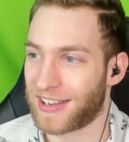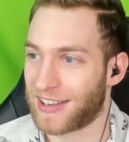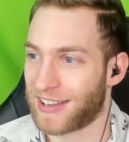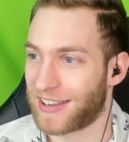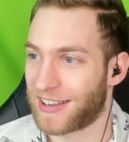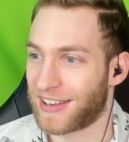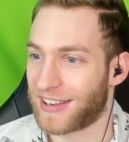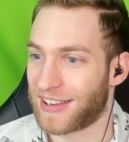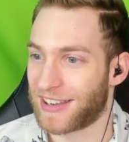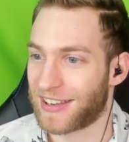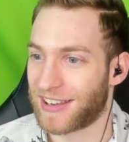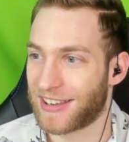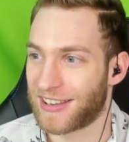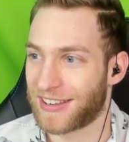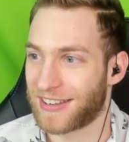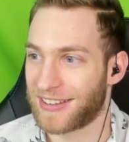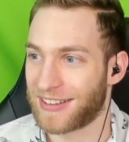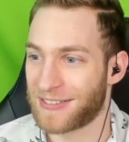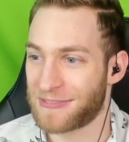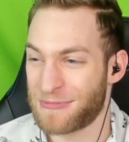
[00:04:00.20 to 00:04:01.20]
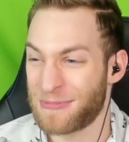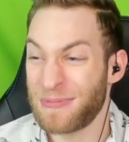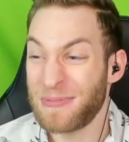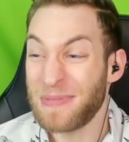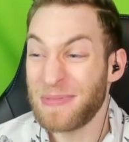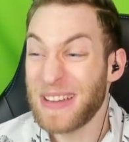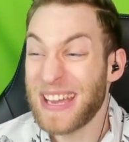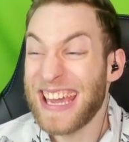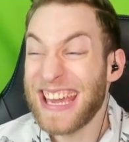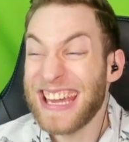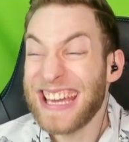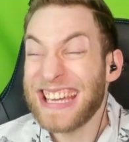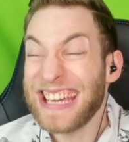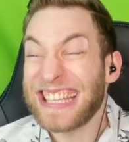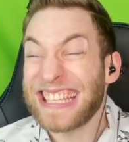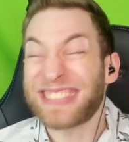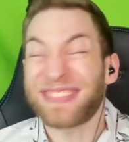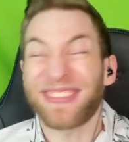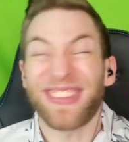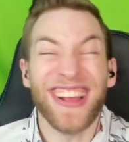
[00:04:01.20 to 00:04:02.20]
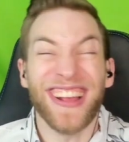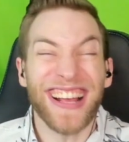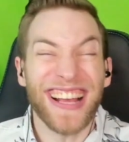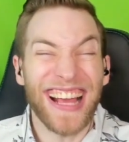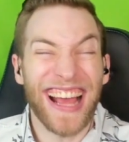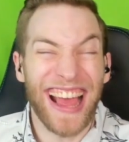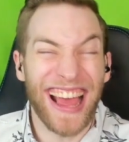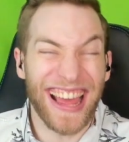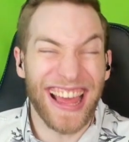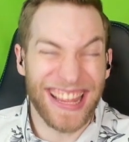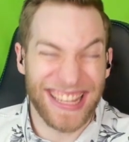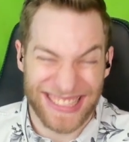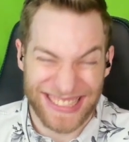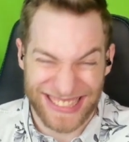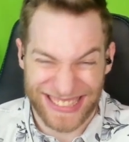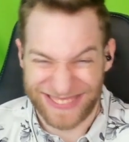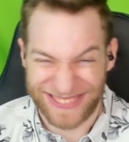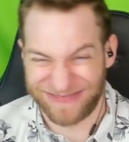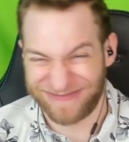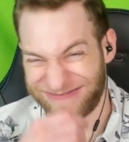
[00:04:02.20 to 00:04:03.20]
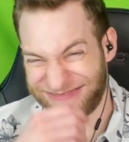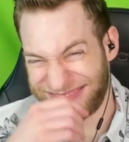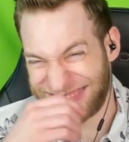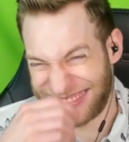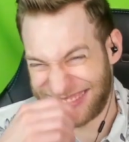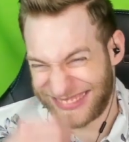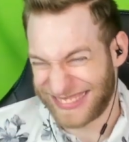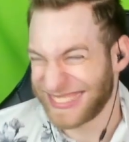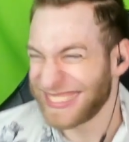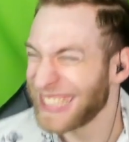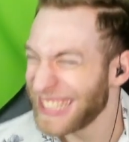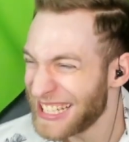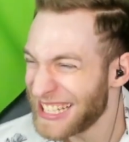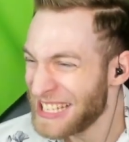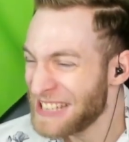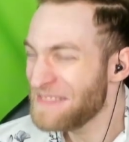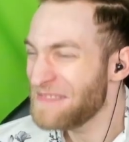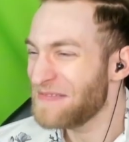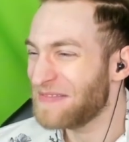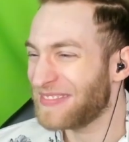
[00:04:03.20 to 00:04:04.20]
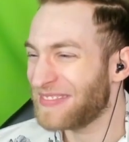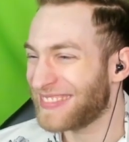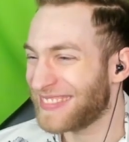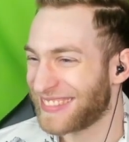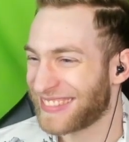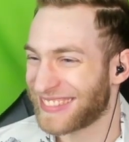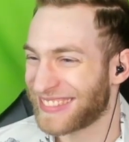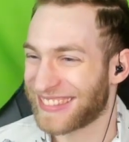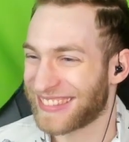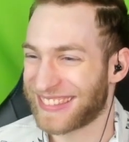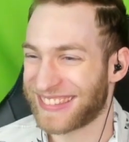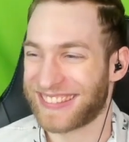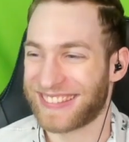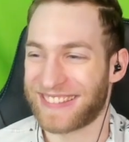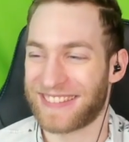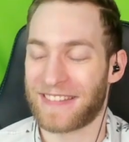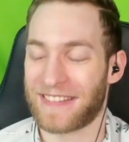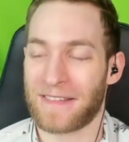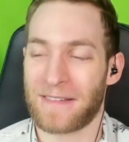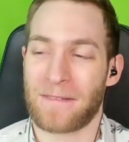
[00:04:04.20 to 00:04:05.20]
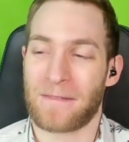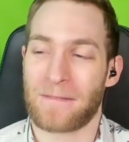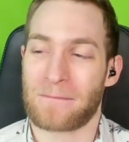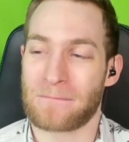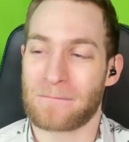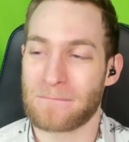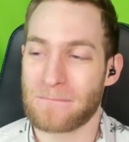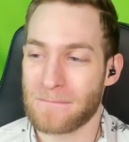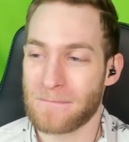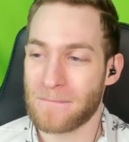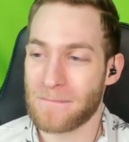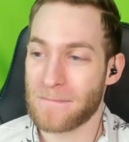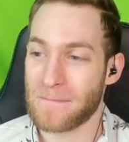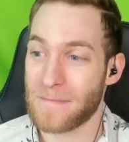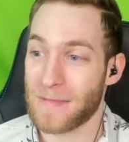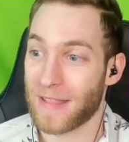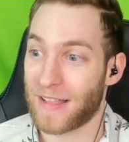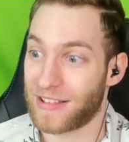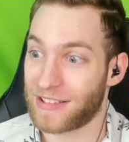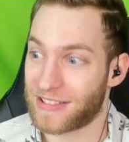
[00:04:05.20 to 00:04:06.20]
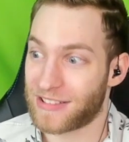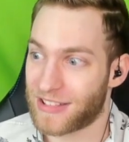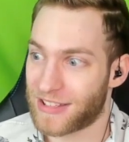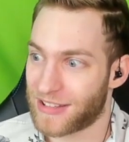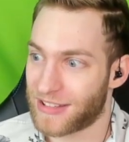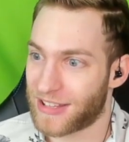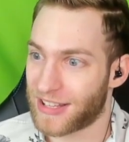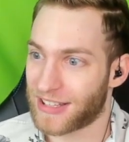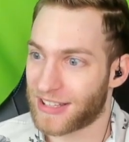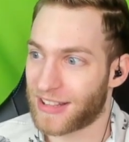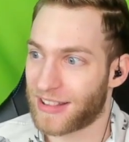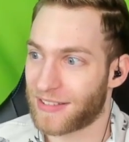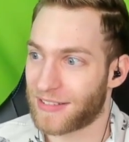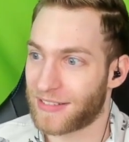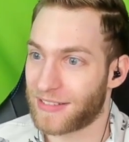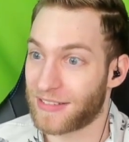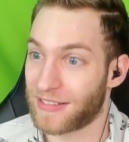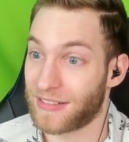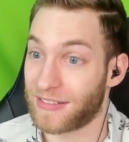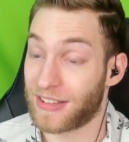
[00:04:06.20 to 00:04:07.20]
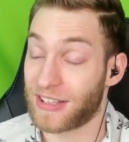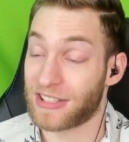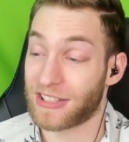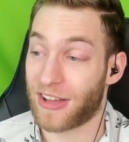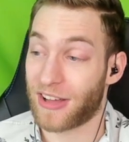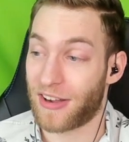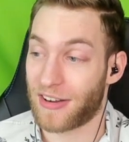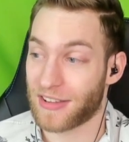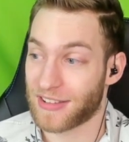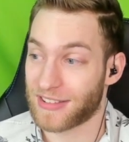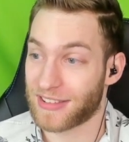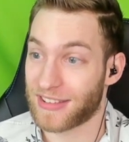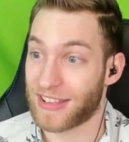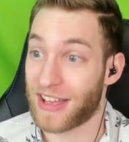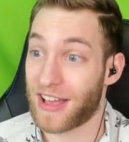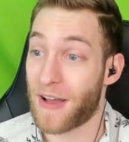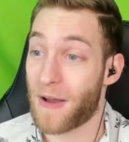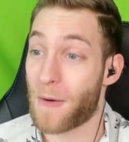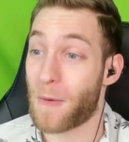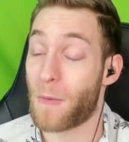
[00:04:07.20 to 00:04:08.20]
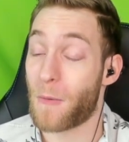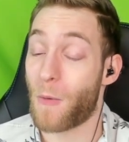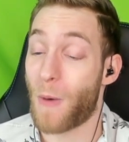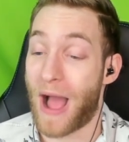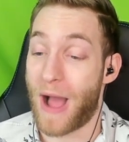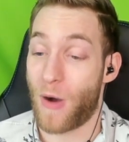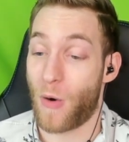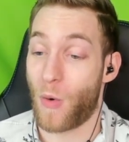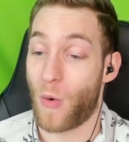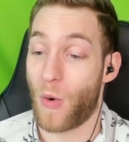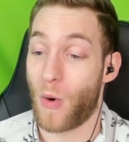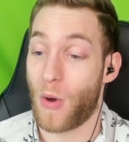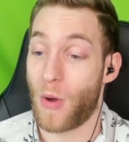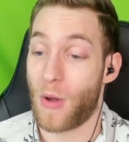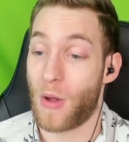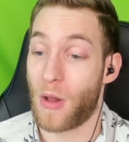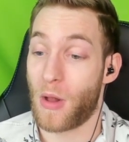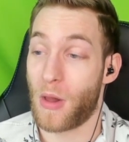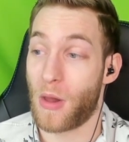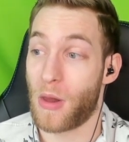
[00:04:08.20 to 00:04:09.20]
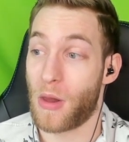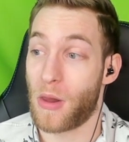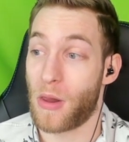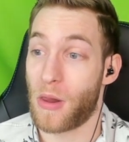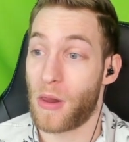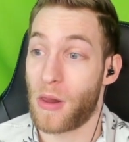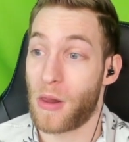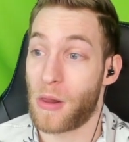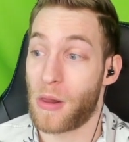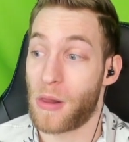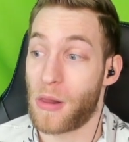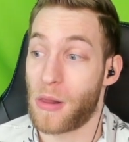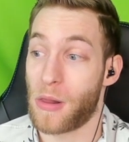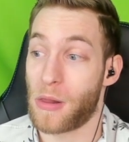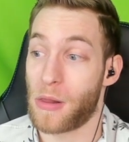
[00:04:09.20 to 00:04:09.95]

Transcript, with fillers: and trekking through the forest of useless Pokemon, we were ready to tackle our very first gym, which we were already Dude, under-leveled for, not, which wow. is, is not great,